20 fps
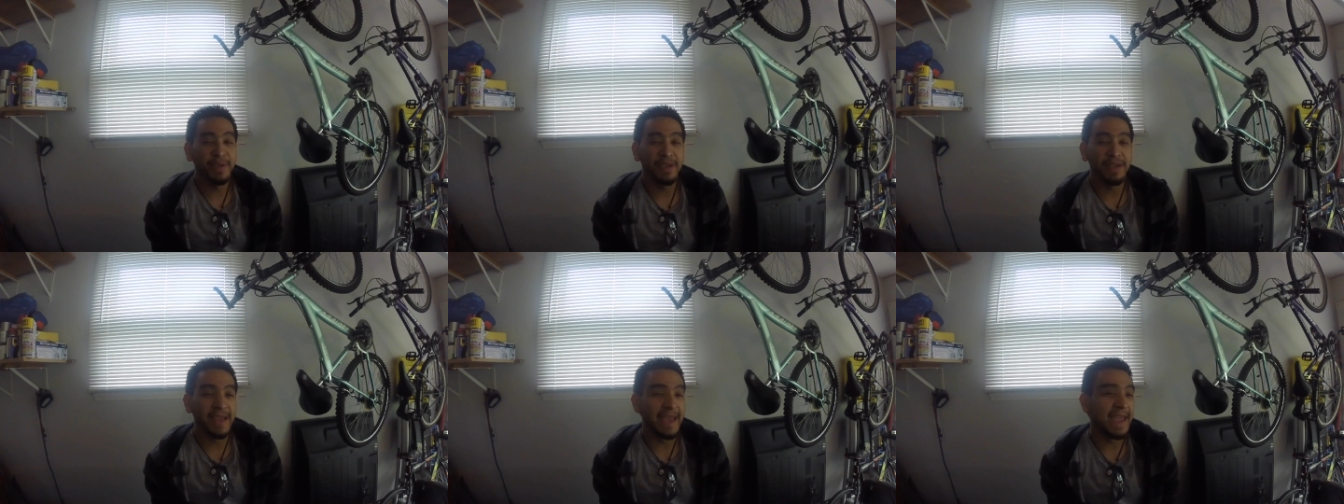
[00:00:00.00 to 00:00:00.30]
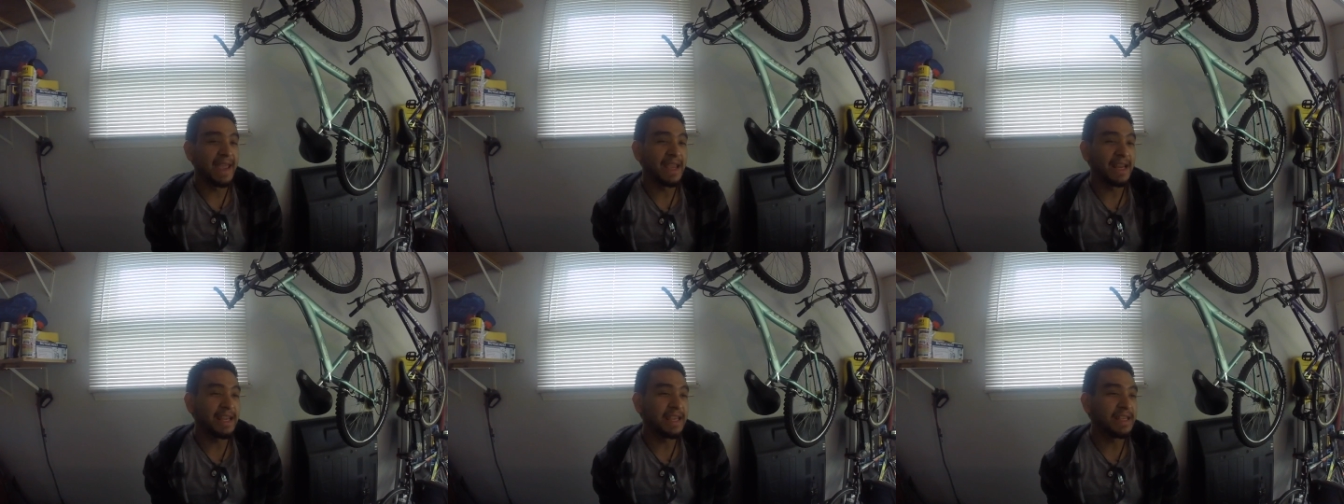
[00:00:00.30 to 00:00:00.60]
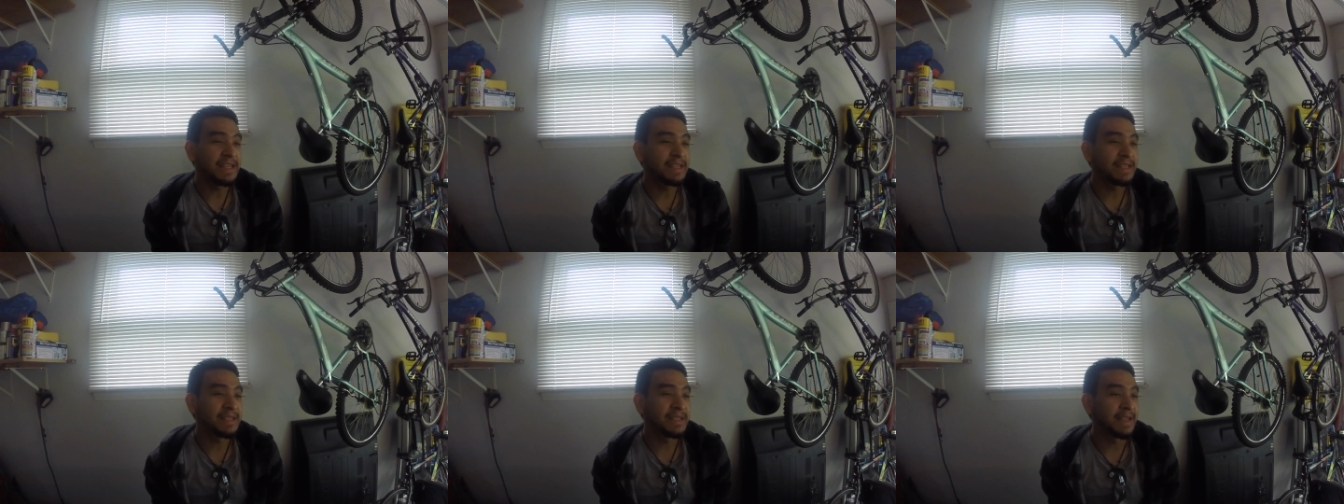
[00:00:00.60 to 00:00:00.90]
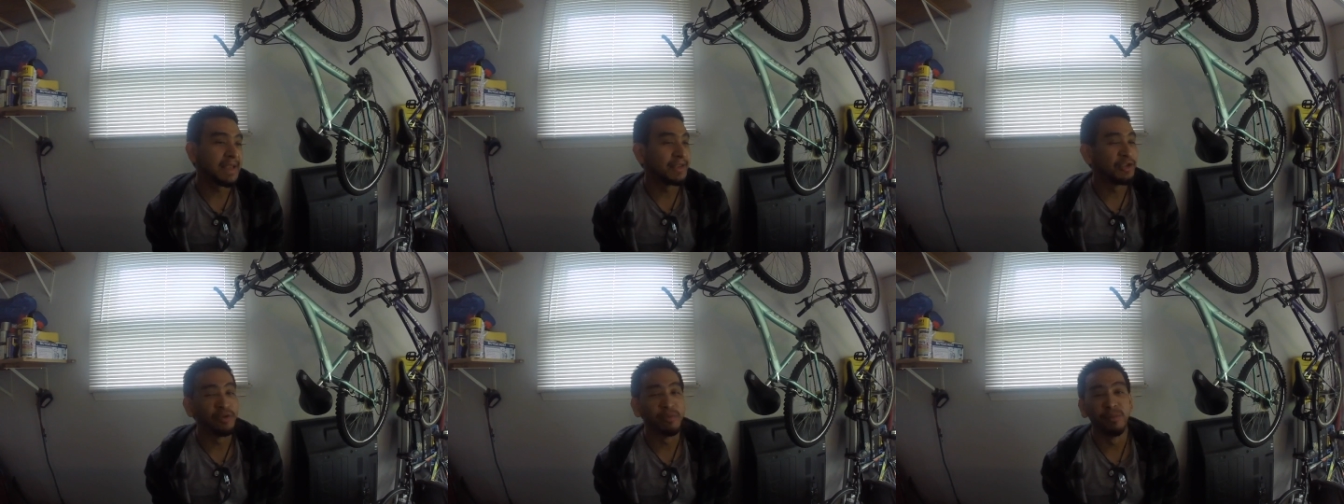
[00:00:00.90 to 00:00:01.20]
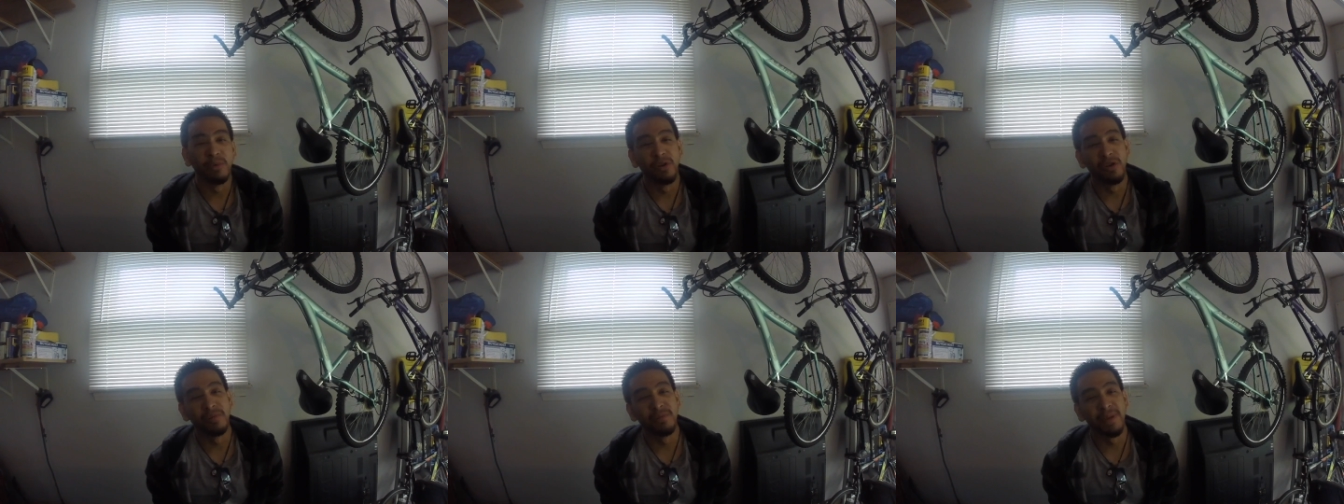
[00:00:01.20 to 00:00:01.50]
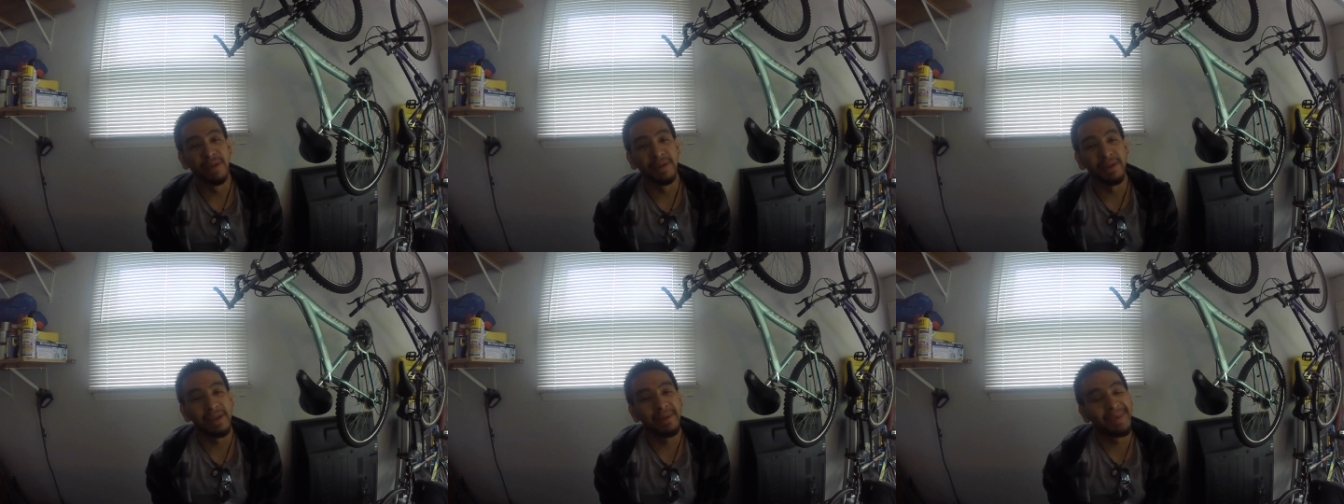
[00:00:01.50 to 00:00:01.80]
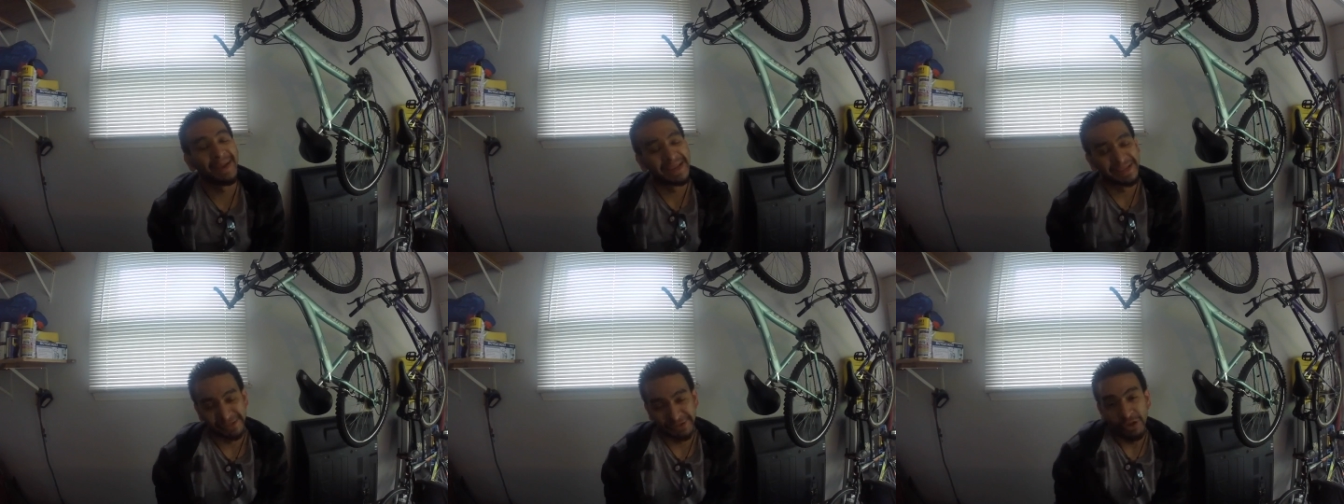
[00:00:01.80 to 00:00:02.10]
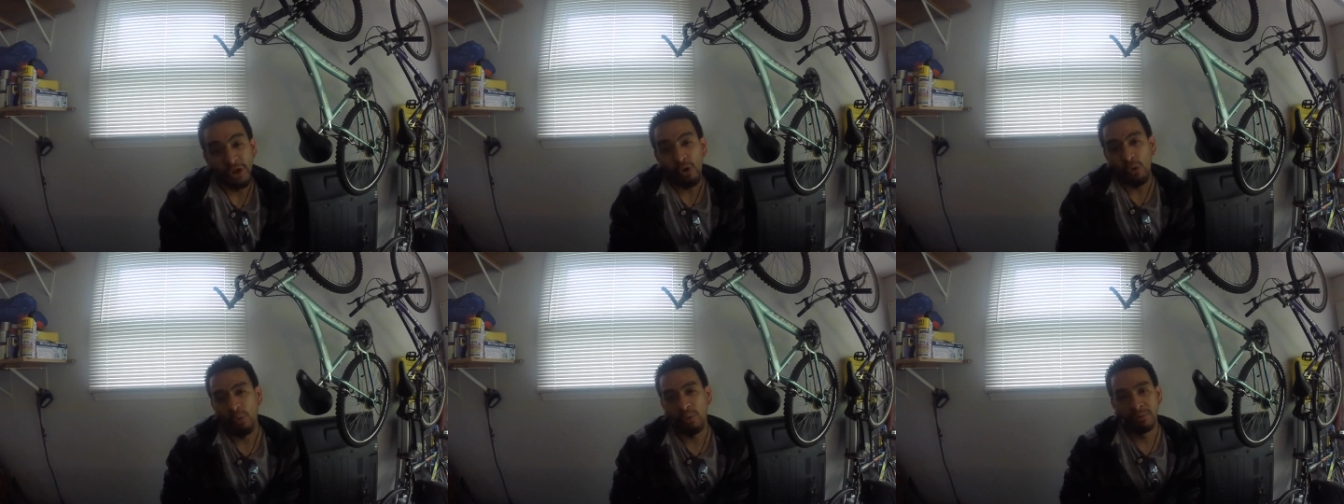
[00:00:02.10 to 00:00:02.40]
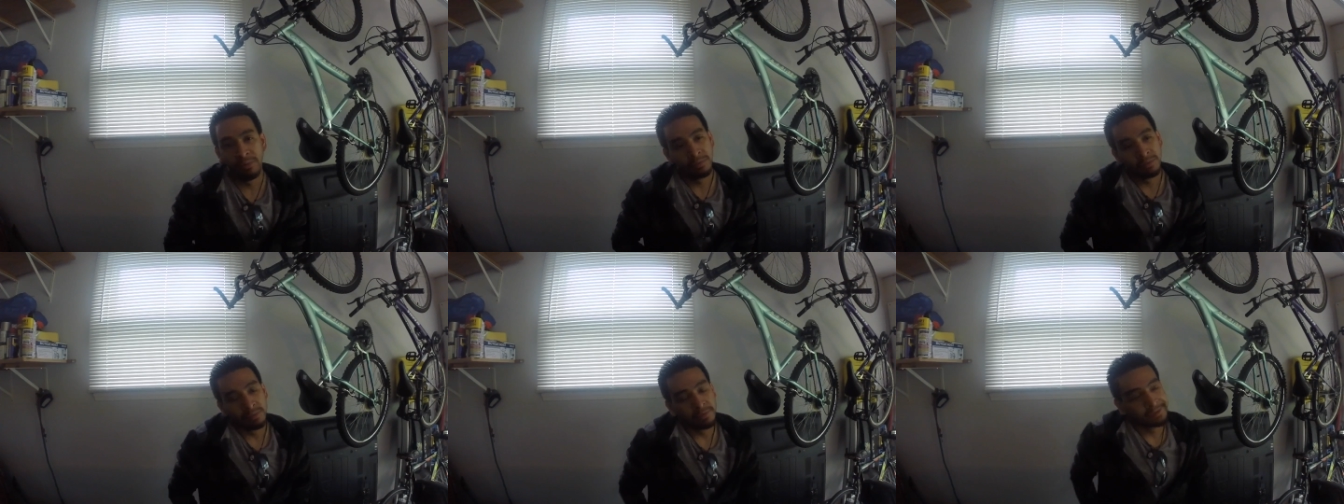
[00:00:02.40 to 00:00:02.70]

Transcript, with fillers: be 80s, tomorrow it may snow.